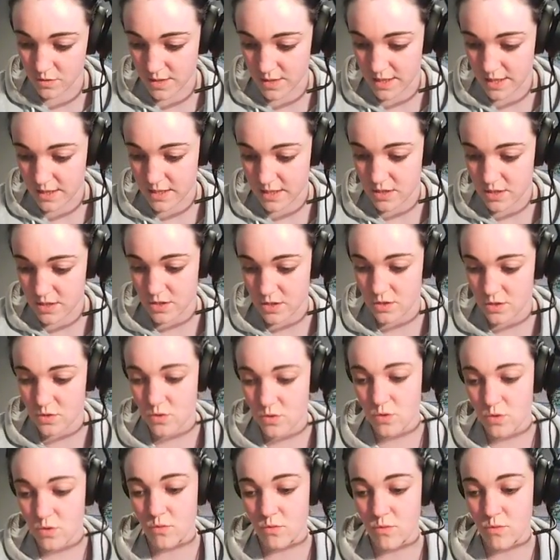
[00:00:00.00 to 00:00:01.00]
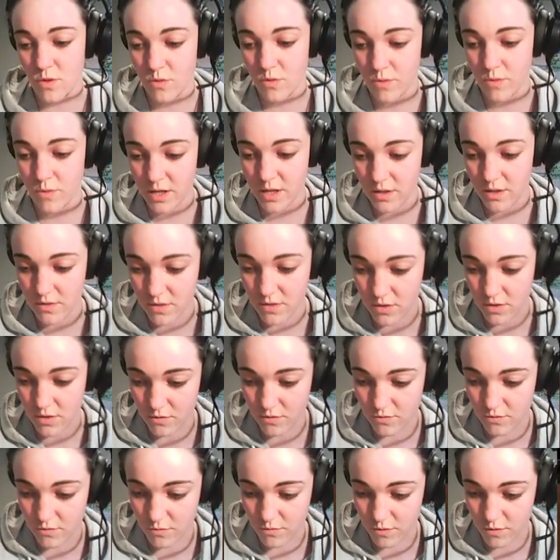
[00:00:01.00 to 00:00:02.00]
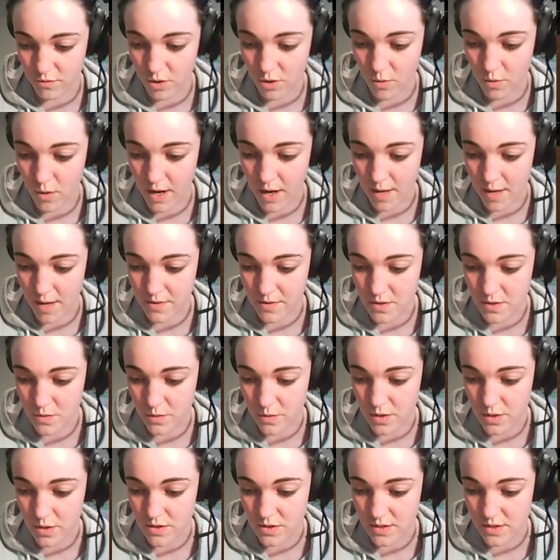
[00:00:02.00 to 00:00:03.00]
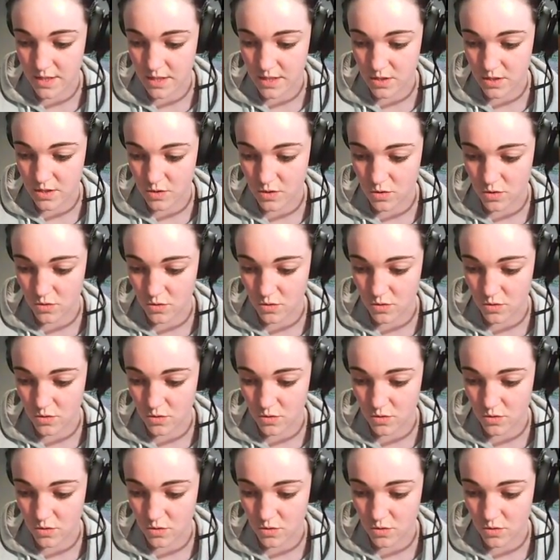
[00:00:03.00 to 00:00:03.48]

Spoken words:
like that's just what the requirements were, so that's just